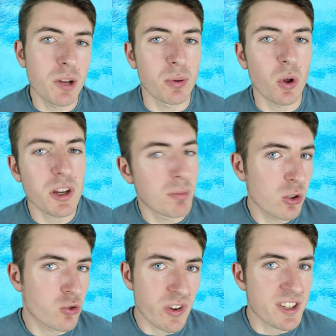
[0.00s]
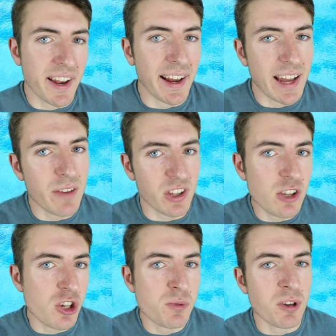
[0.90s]
unemployed, most recently left
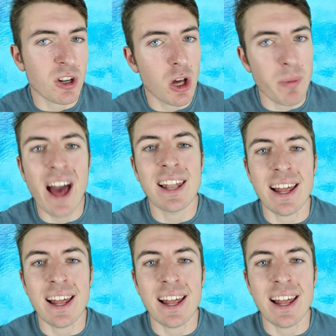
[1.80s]
Egyptian club Al